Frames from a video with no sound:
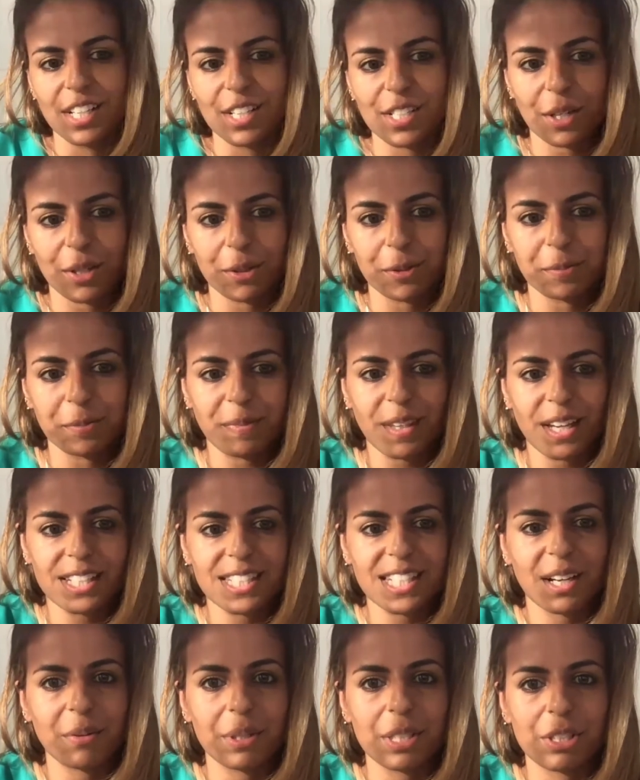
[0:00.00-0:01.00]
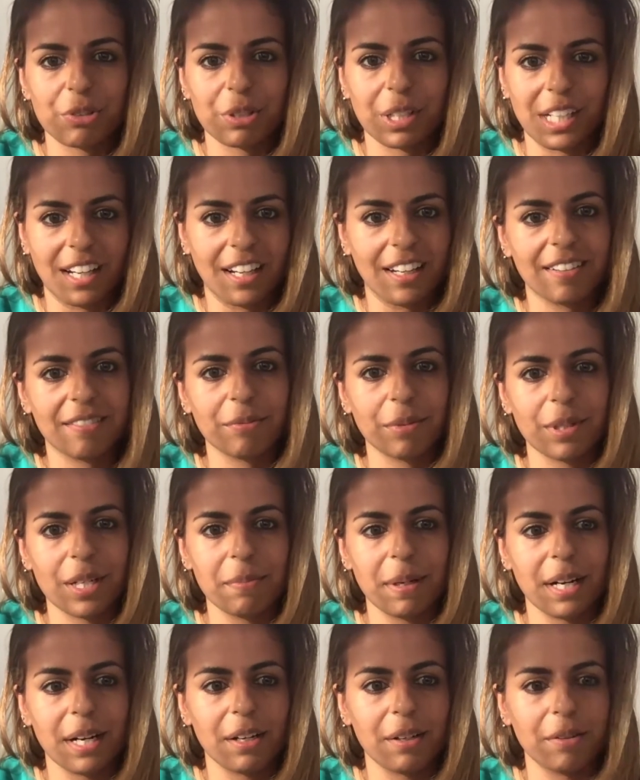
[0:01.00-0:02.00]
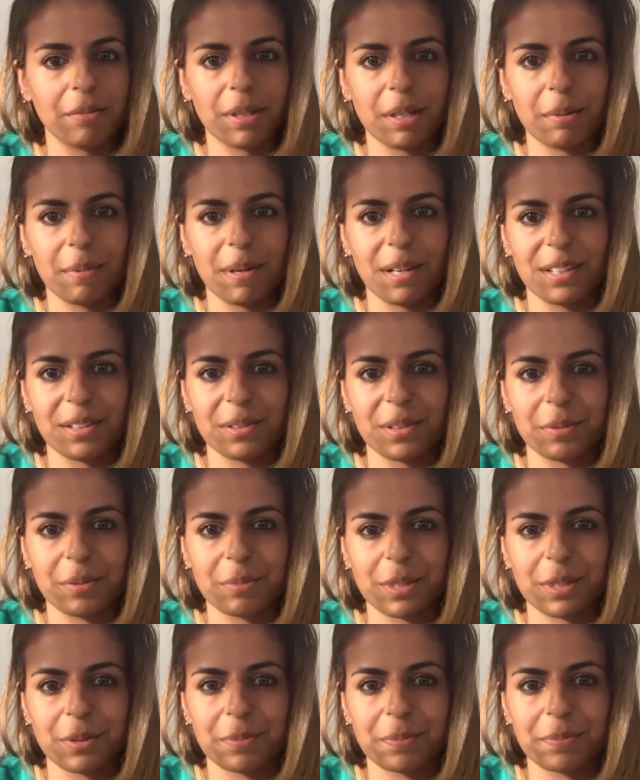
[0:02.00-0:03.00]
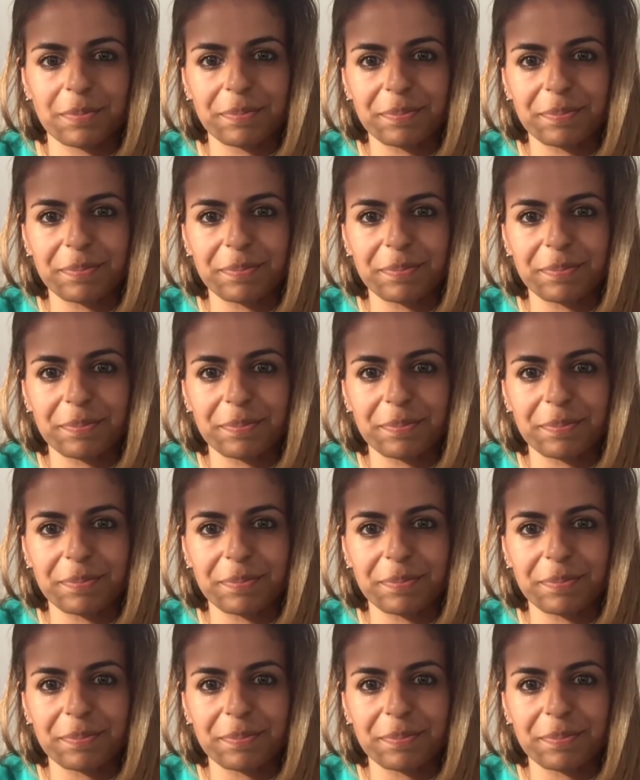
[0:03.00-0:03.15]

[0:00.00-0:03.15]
So that's how we treat it. What about you, Kumkum?